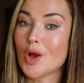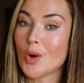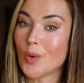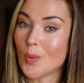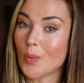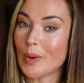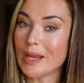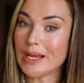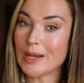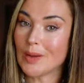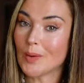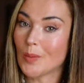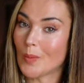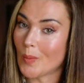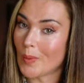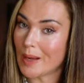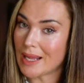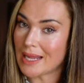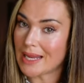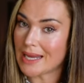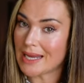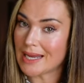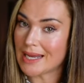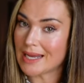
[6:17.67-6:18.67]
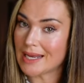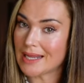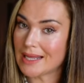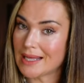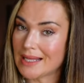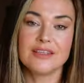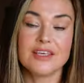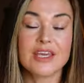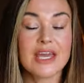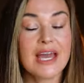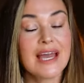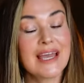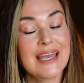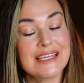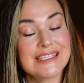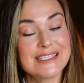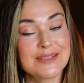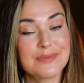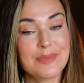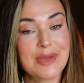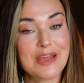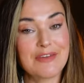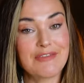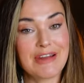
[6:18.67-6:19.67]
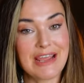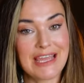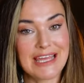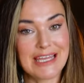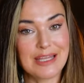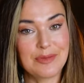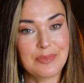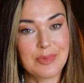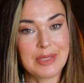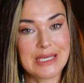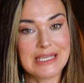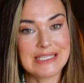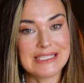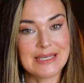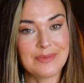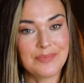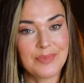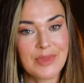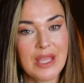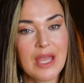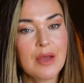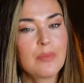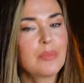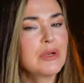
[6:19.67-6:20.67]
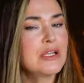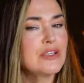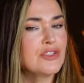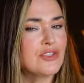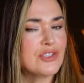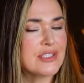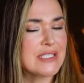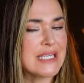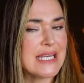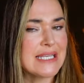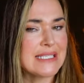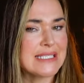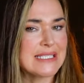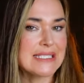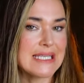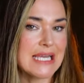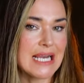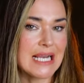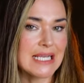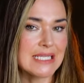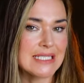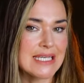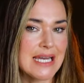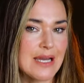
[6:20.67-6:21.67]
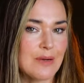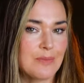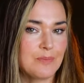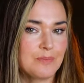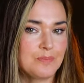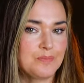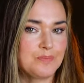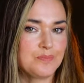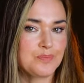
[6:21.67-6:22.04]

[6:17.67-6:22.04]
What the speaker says: Win-win. You can get some irregular bleeding, but it does tend to settle down.